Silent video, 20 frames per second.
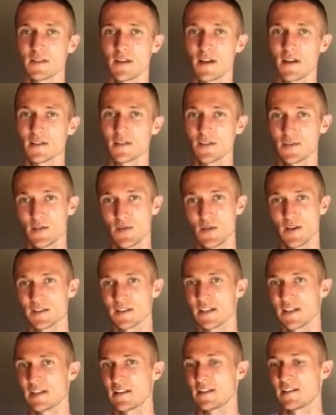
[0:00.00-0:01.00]
also to
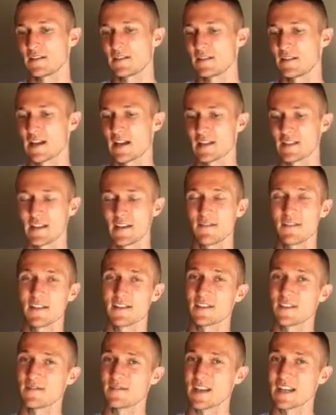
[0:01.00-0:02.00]

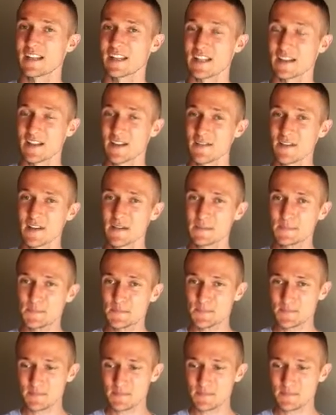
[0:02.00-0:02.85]
activities of daily living.